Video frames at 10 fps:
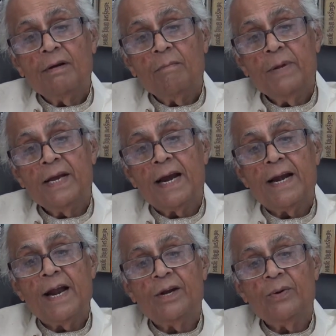being
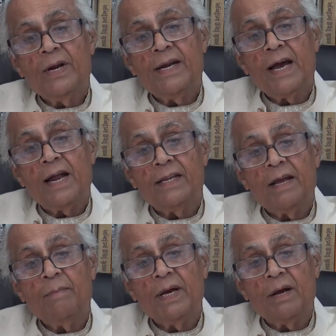added to India, and
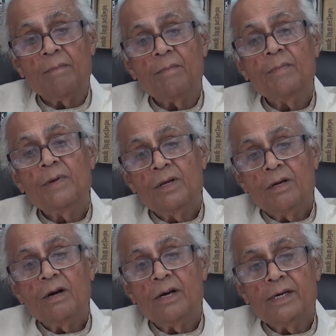they become
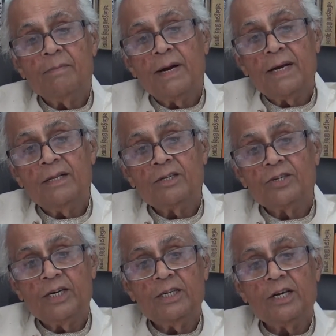ultimately the
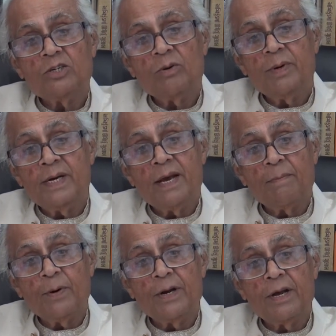citizens of India
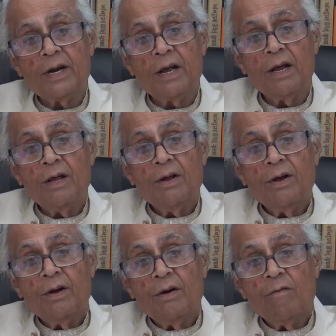per year. A
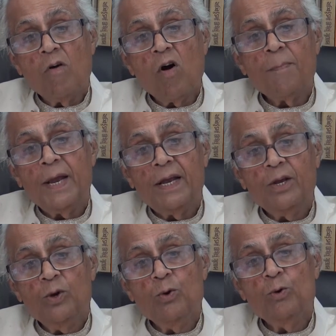whopping
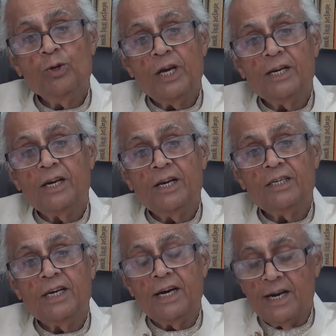huge
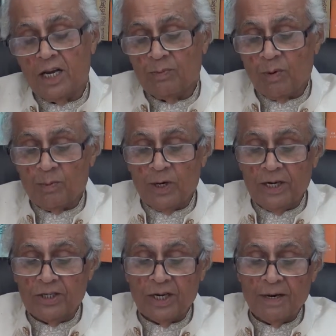increase in India's
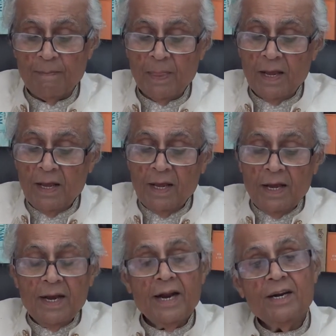population.
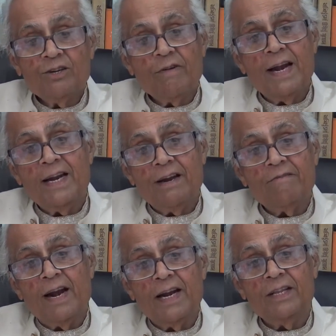In 2020,